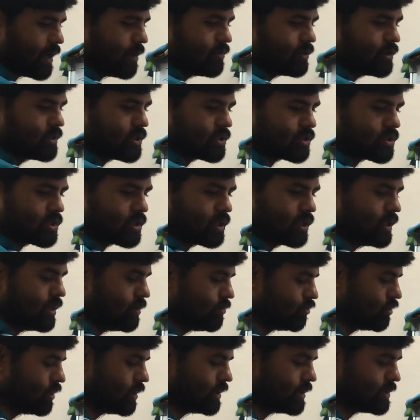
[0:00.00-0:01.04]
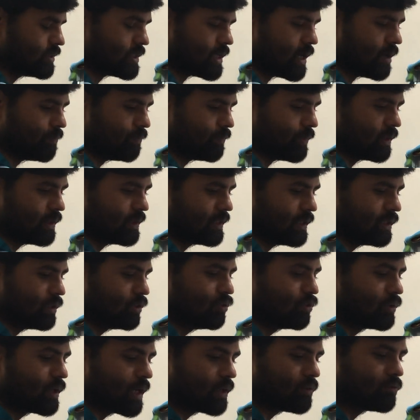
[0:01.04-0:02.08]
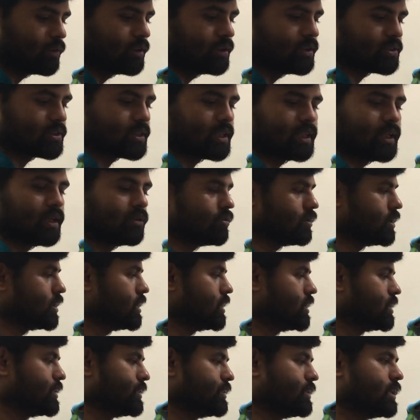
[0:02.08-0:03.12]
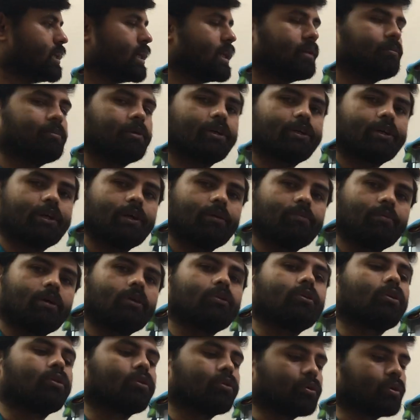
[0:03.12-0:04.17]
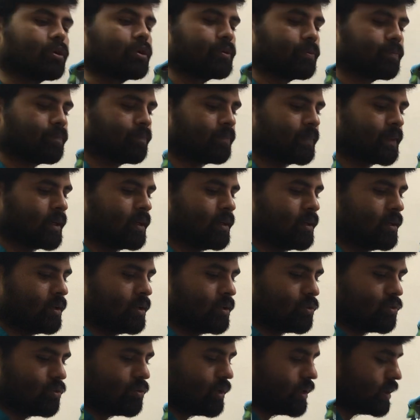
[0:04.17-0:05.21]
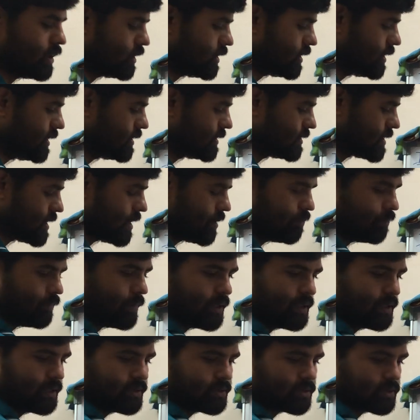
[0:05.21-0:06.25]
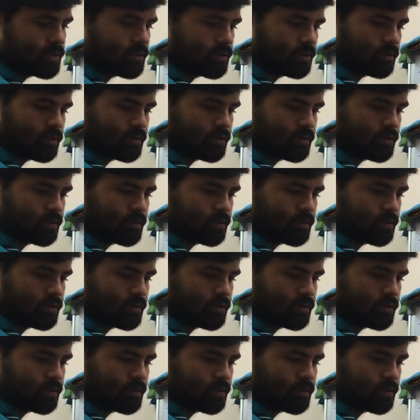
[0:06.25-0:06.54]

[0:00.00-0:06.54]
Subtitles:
I will just give one example, then you can only say that whether it is an elementary event or not. So another example is,